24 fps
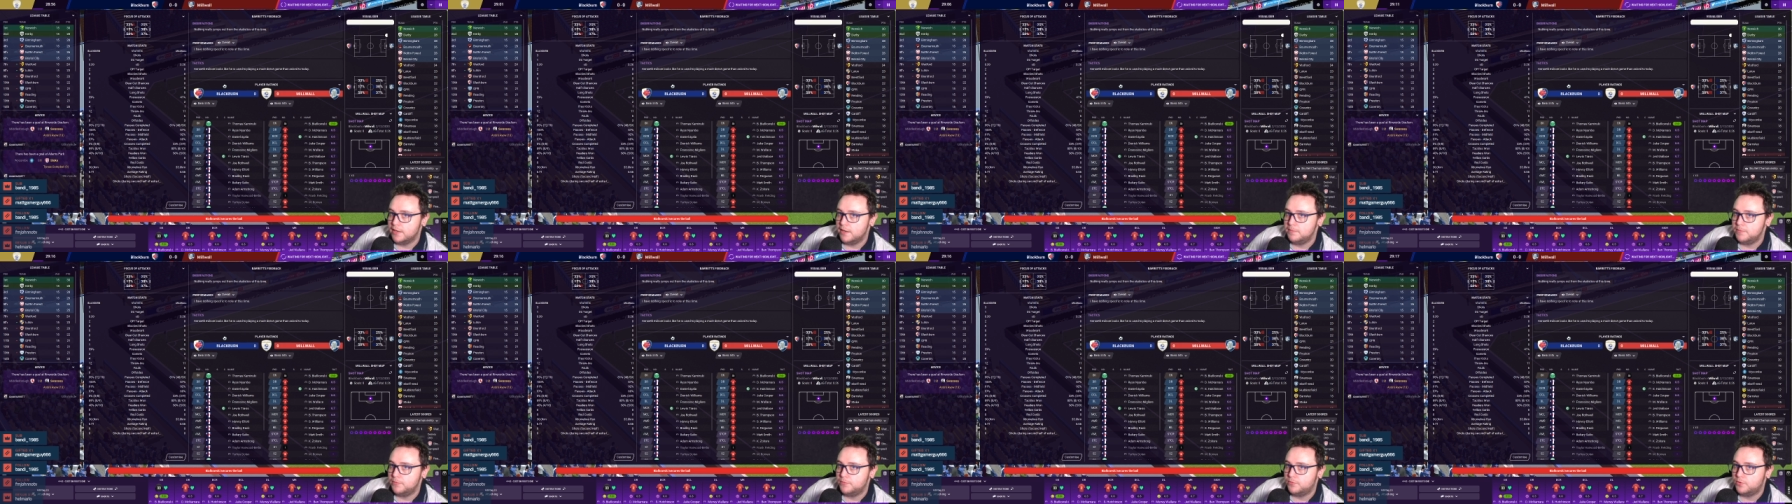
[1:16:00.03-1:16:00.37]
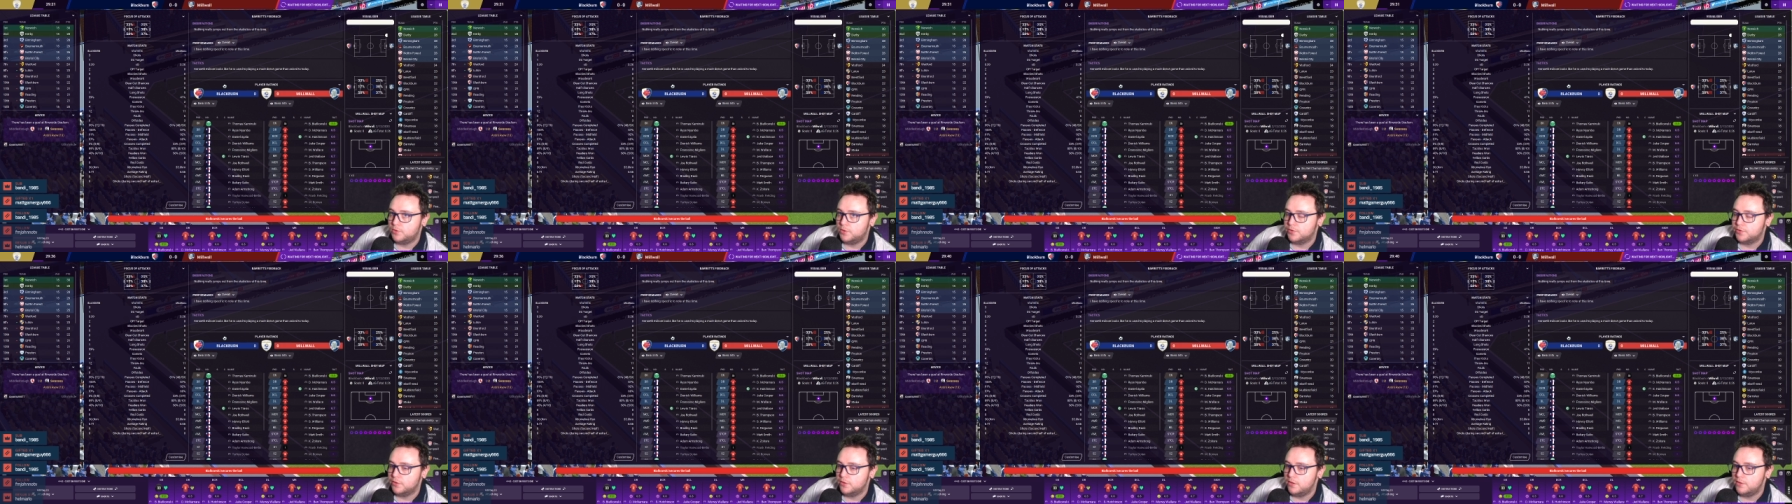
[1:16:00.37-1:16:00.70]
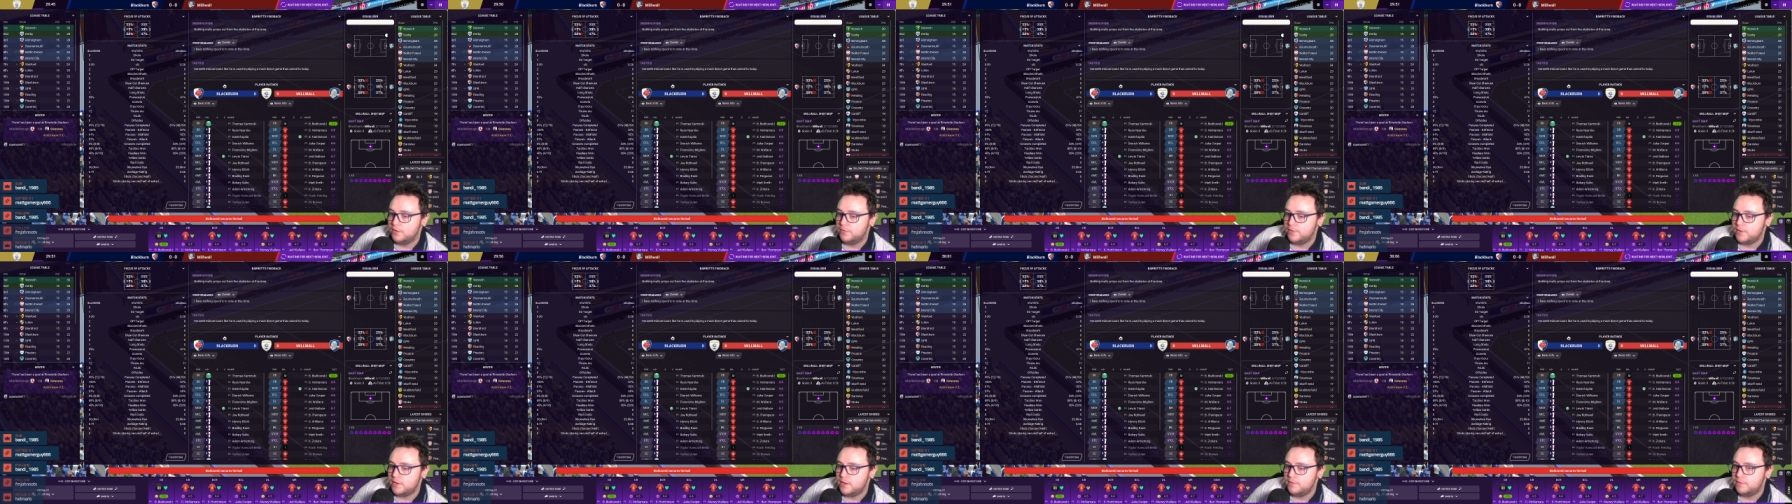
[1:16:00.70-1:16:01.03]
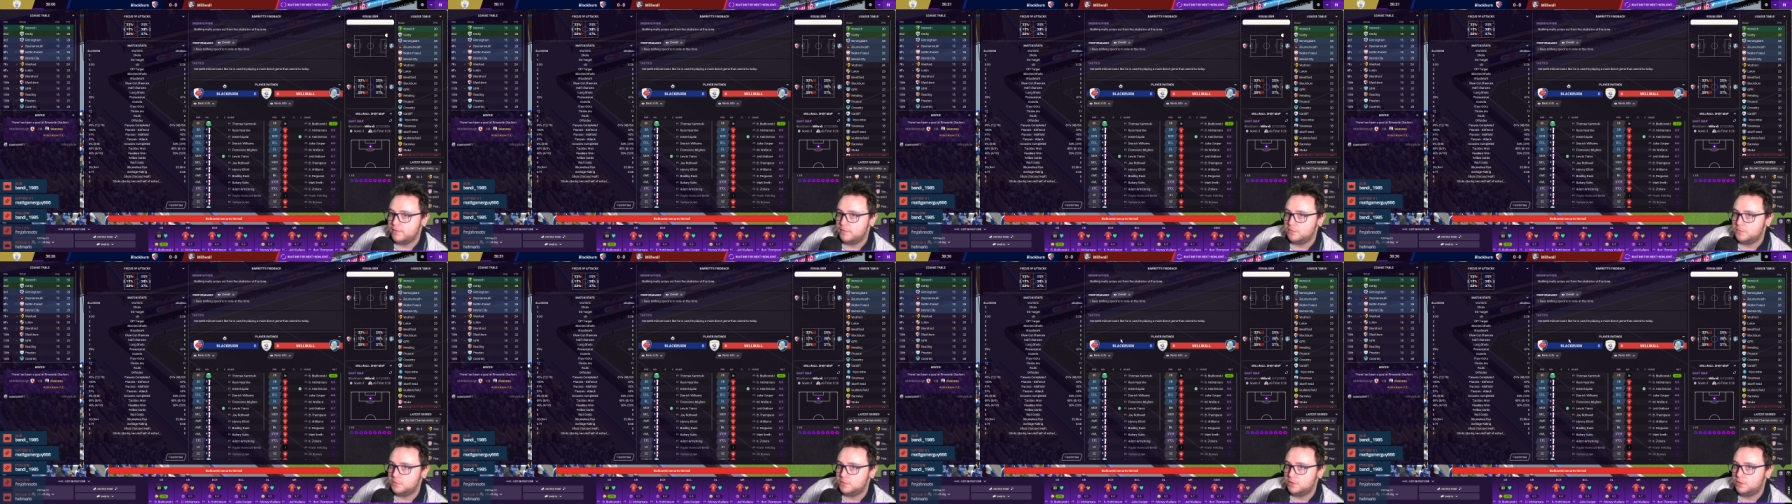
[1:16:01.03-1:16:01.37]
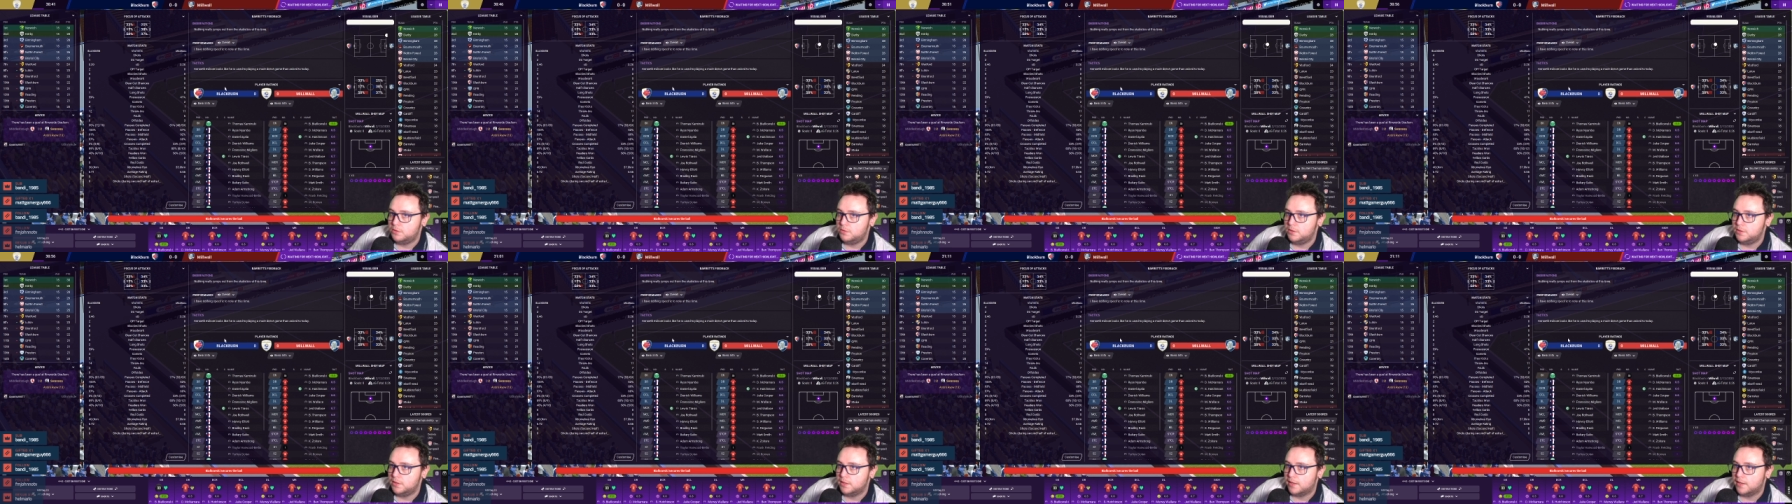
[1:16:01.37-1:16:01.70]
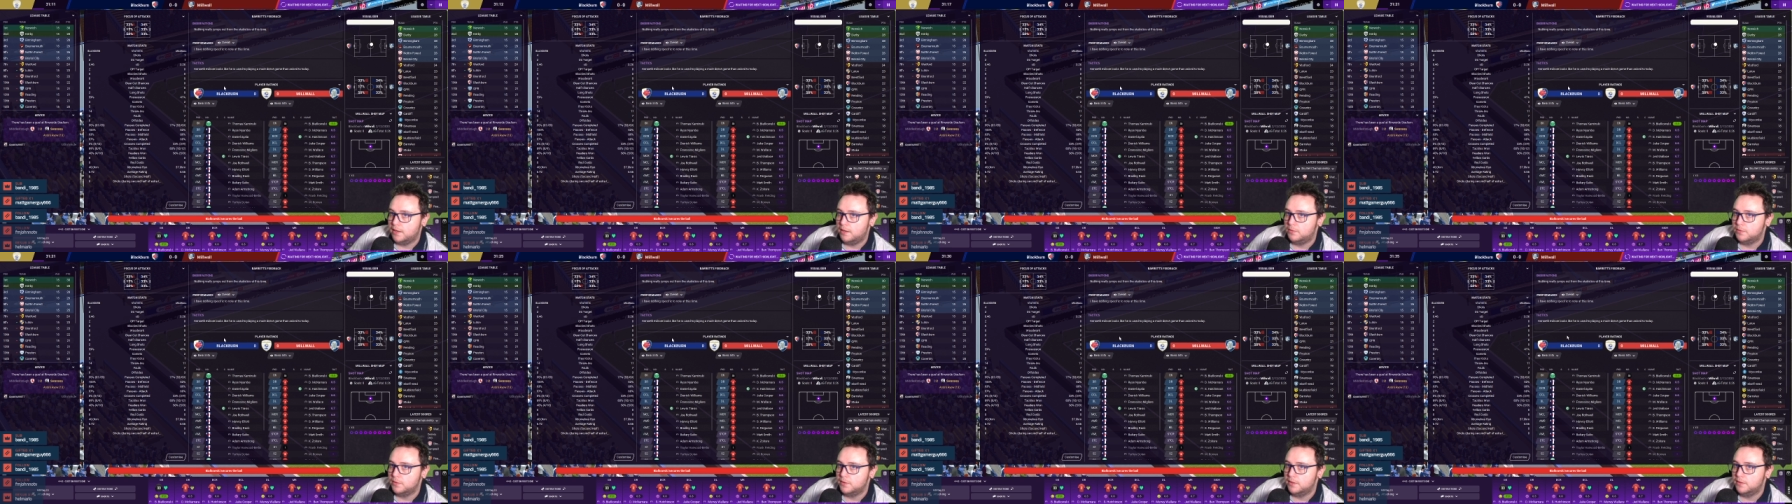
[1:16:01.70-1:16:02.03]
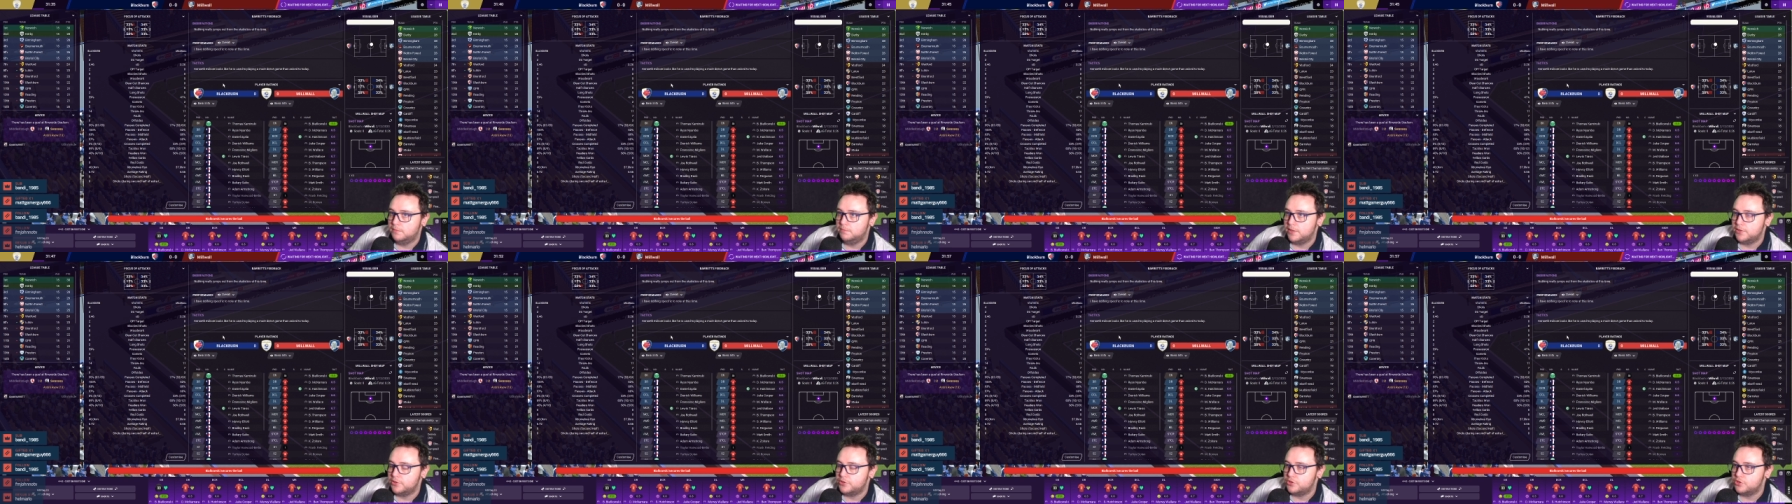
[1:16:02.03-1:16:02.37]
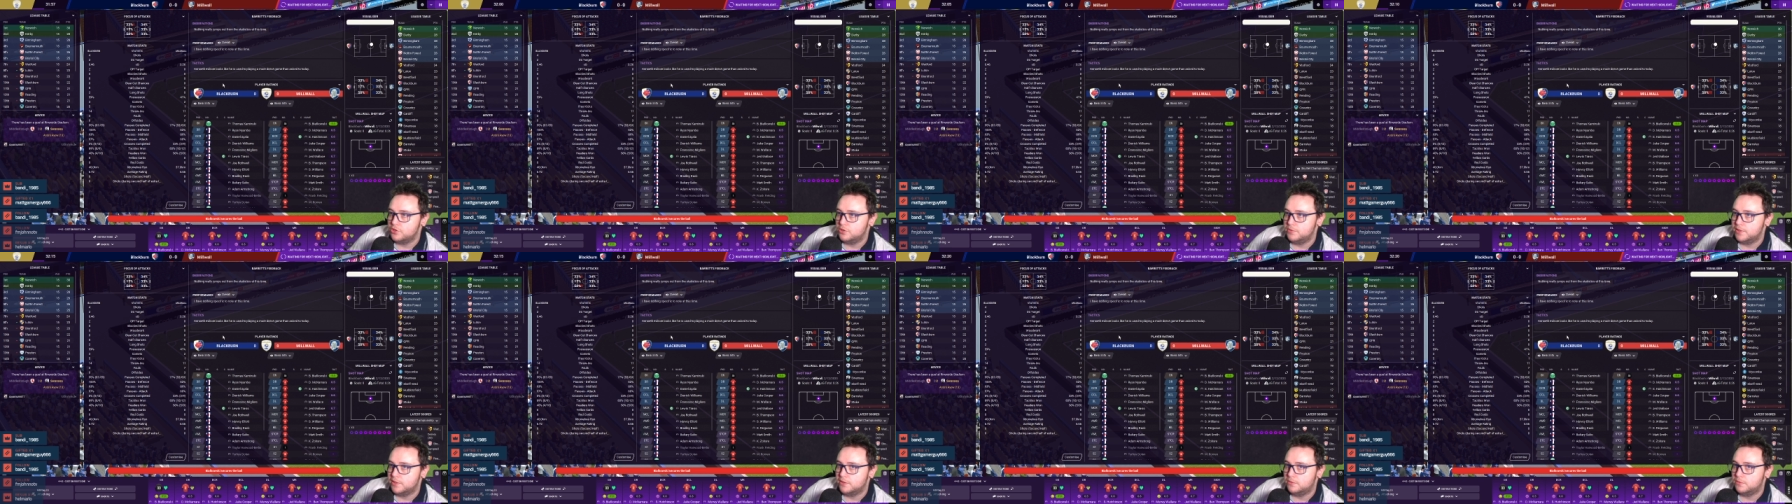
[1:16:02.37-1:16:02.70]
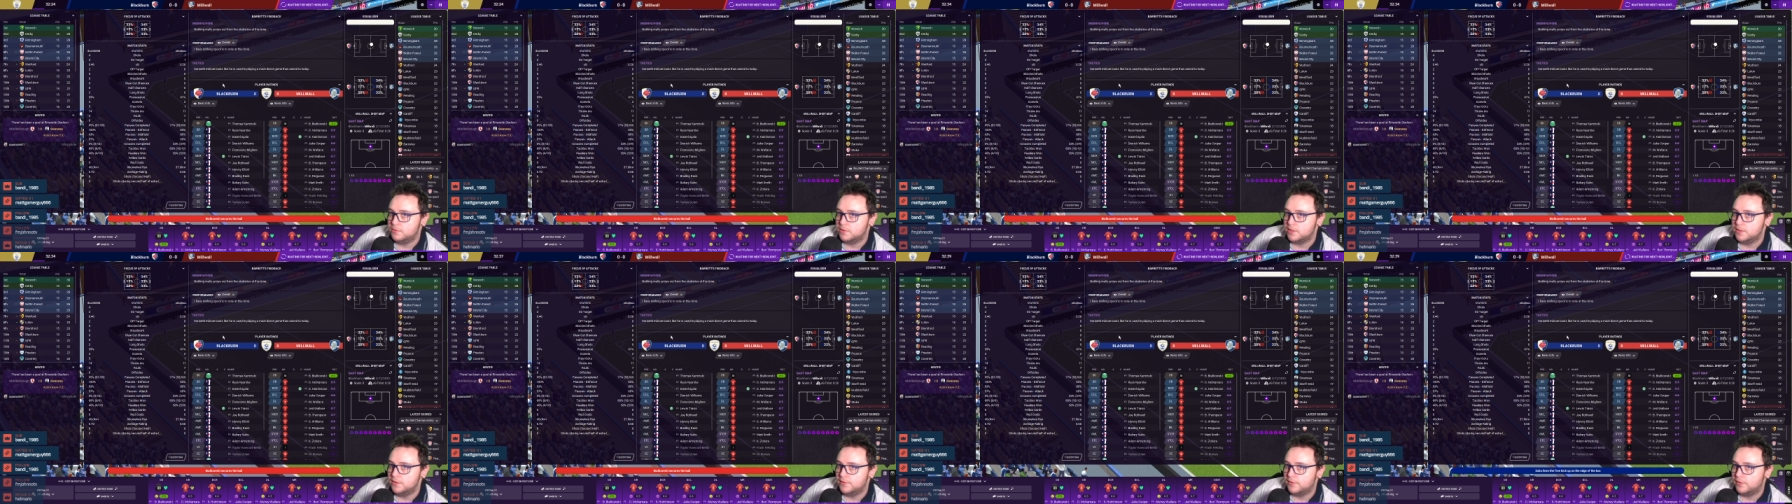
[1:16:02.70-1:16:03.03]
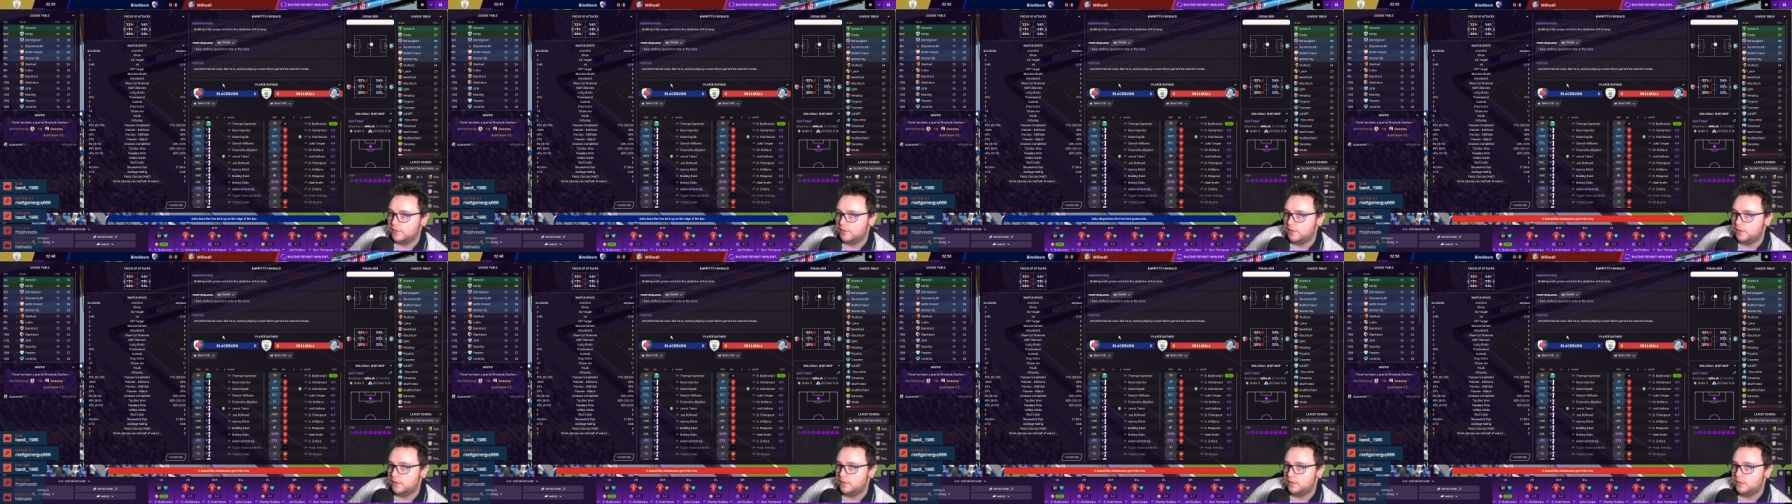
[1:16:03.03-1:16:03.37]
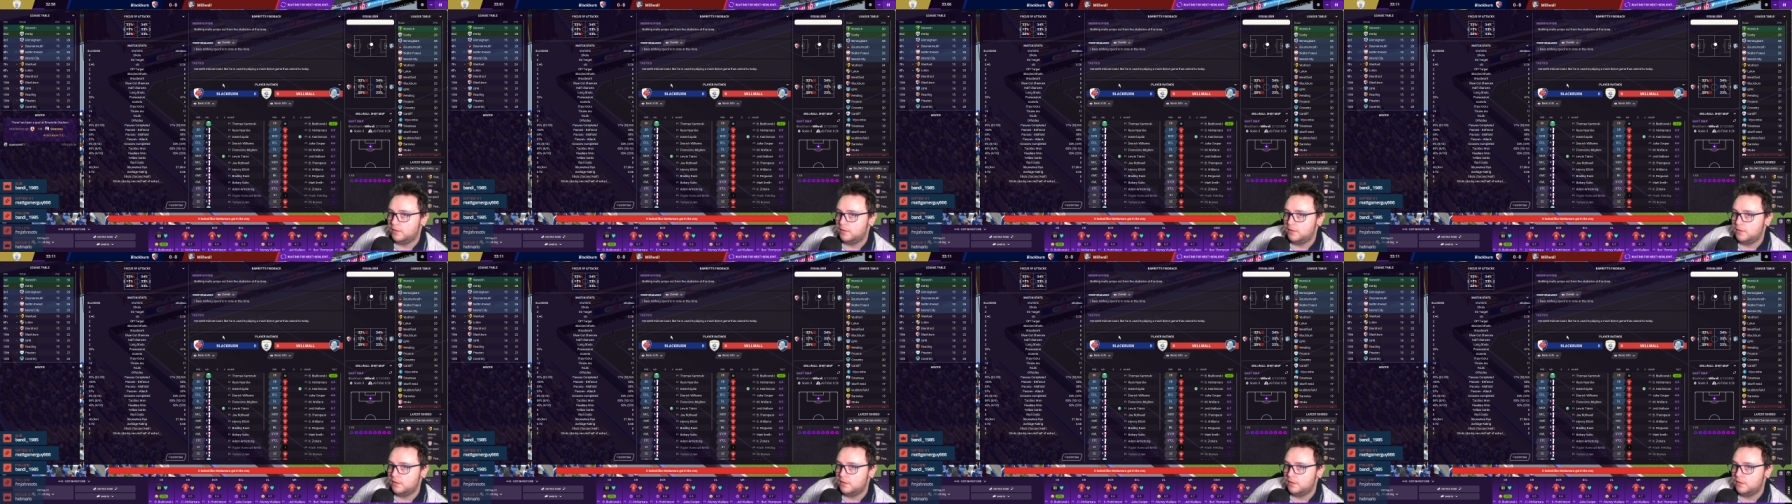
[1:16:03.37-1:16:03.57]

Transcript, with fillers: it before 35, then we'll go on the counter and make sure we don't concede